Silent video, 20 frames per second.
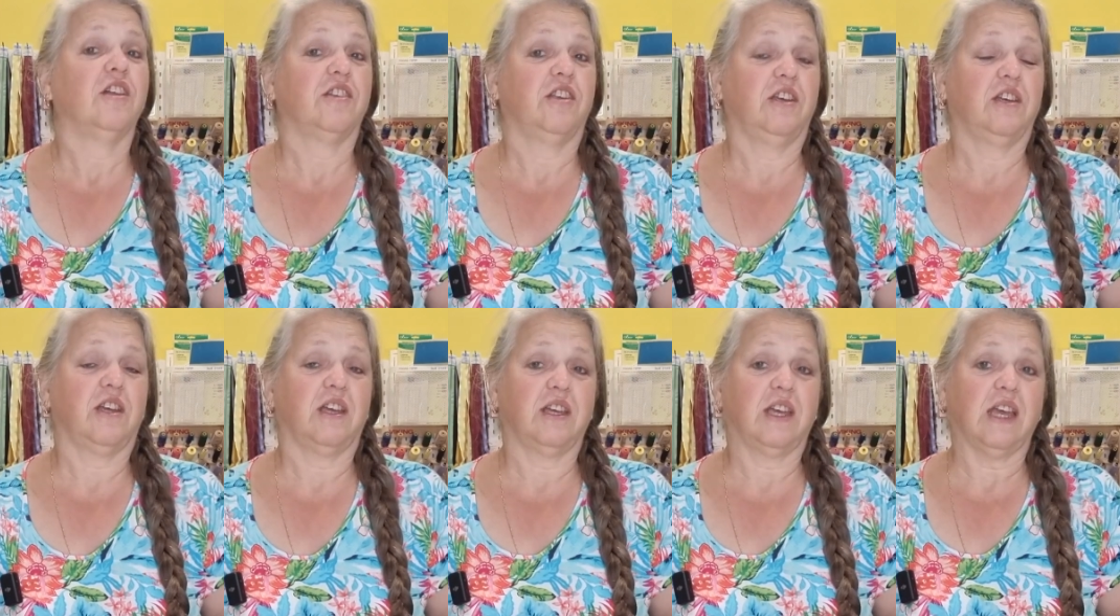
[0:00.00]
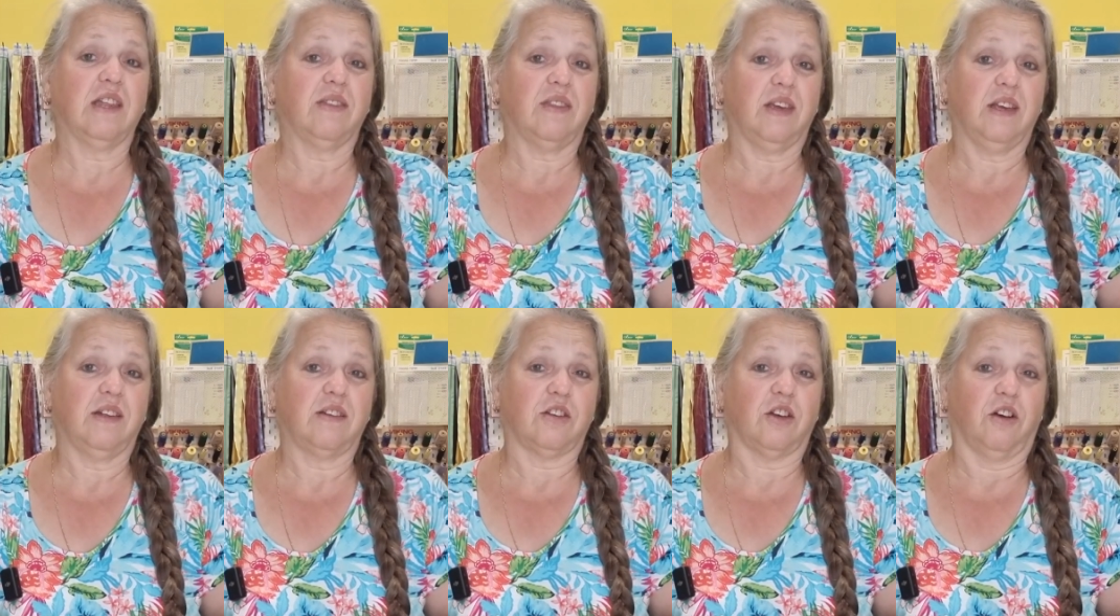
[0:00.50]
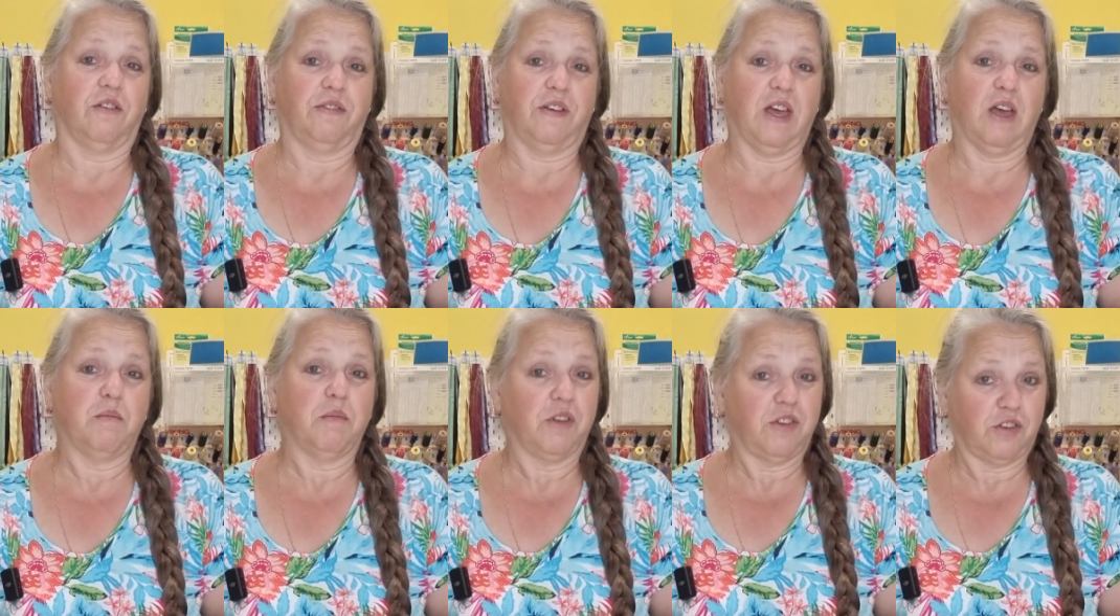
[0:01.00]
So you can get these off
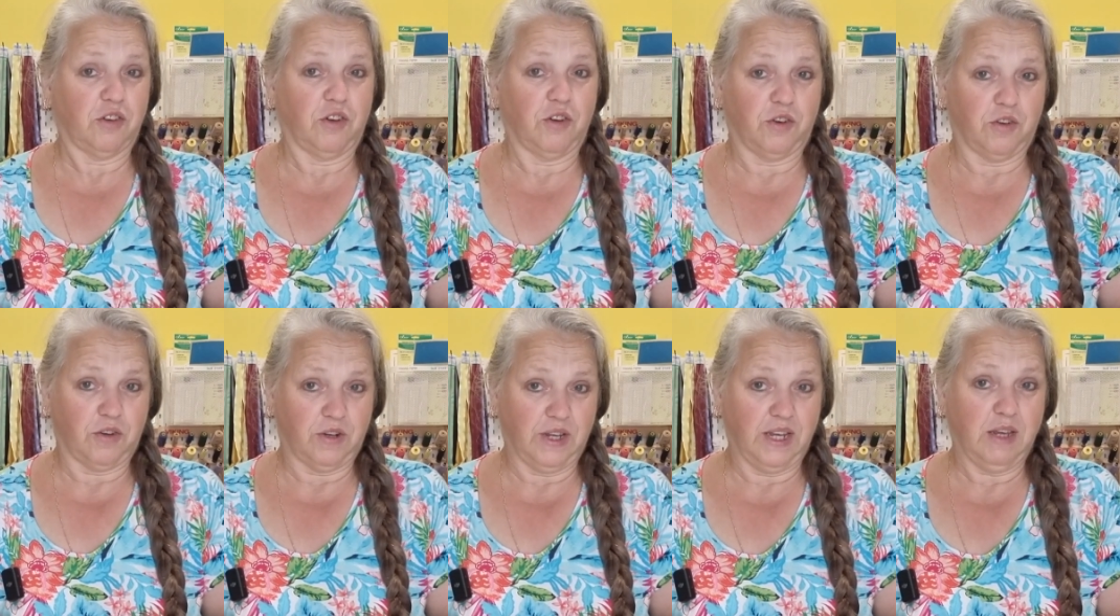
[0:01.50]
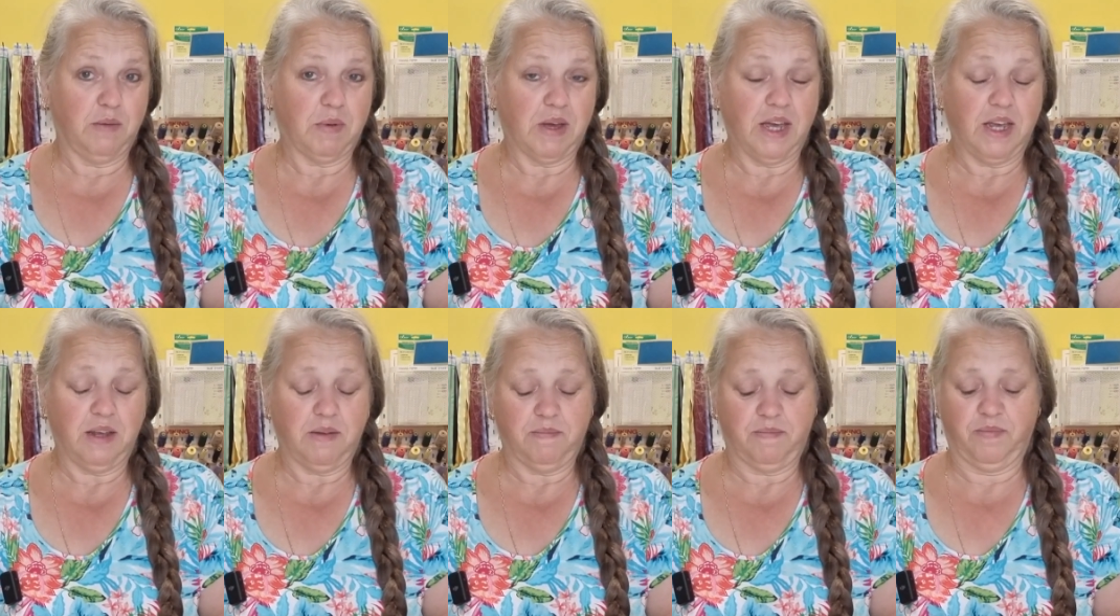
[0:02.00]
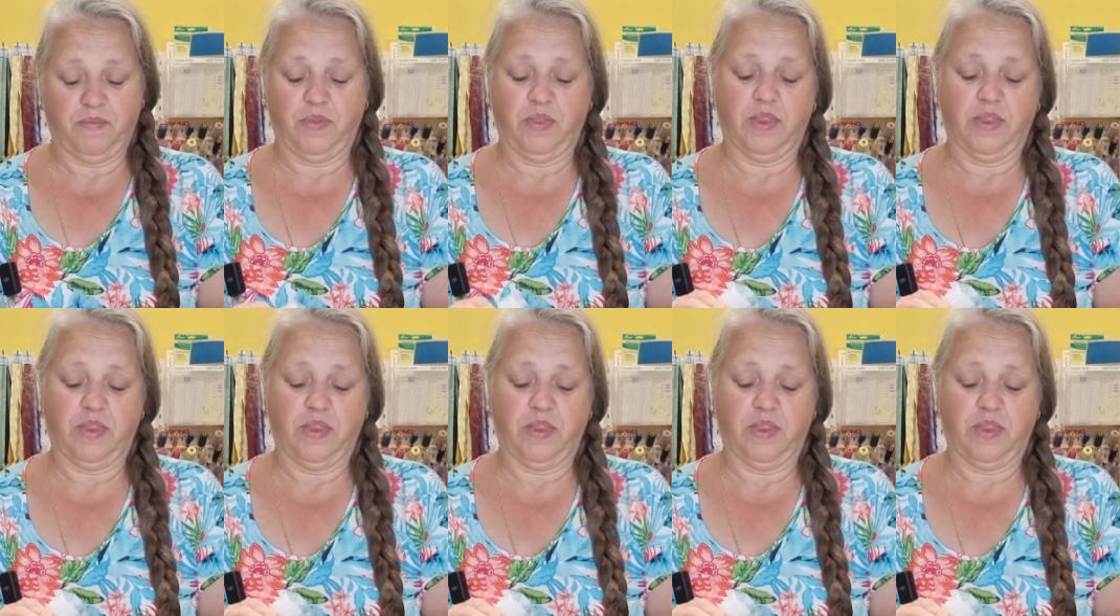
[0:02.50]
Amazon or eBay,